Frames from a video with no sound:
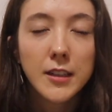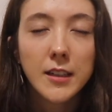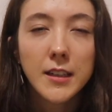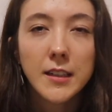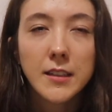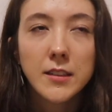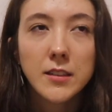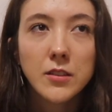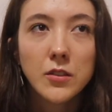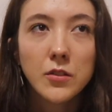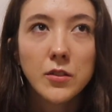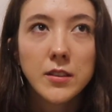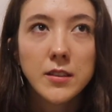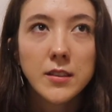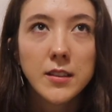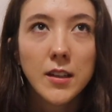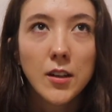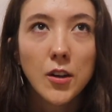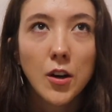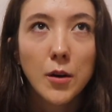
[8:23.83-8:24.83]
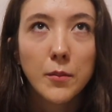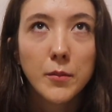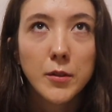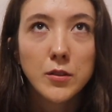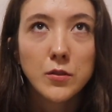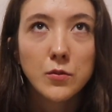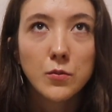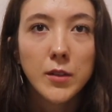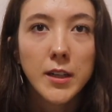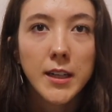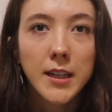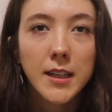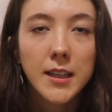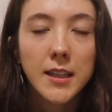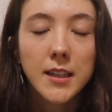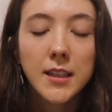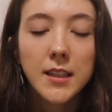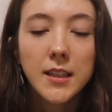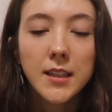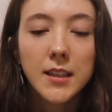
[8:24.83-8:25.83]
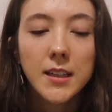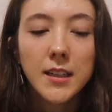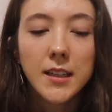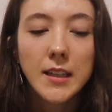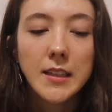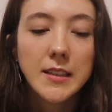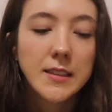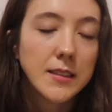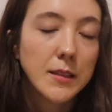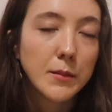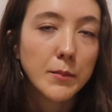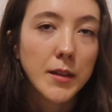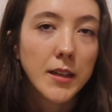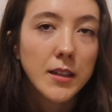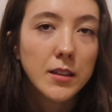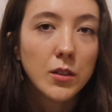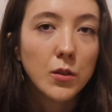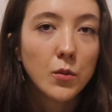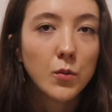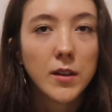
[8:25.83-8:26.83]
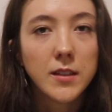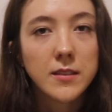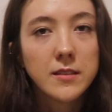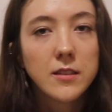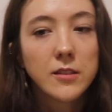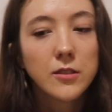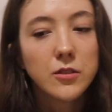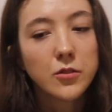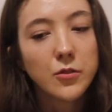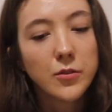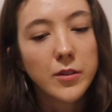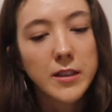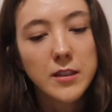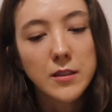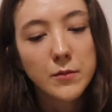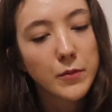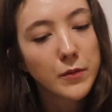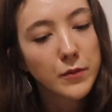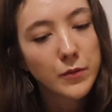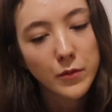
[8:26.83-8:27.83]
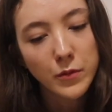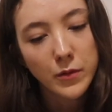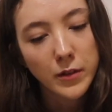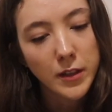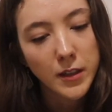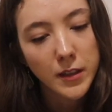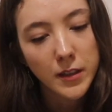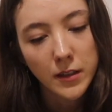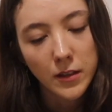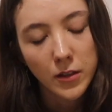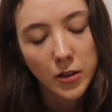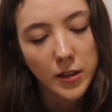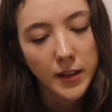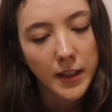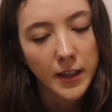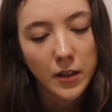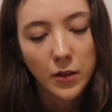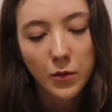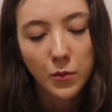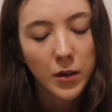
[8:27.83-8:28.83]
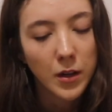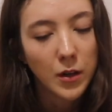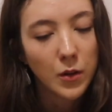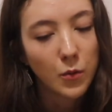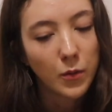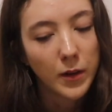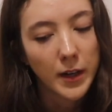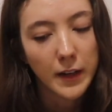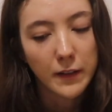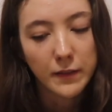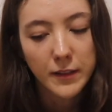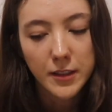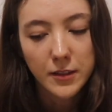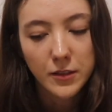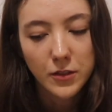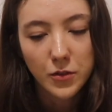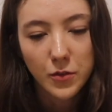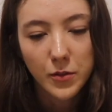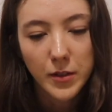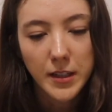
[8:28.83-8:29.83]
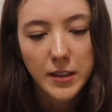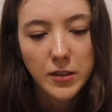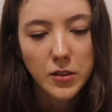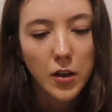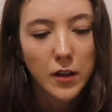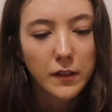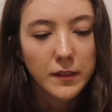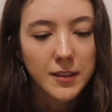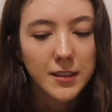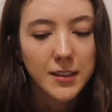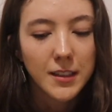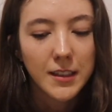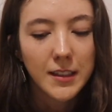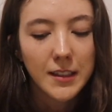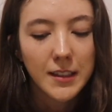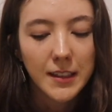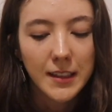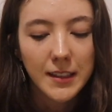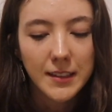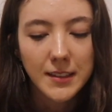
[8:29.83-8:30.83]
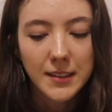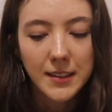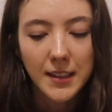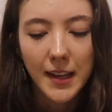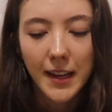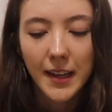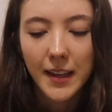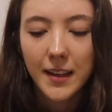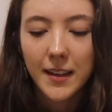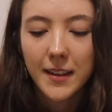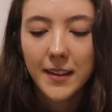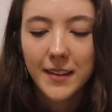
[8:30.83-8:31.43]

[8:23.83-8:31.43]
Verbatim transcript: And so it's like almost where it seemed like there wasn't a choice before, or like you weren't aware of this choice, all of a sudden it's like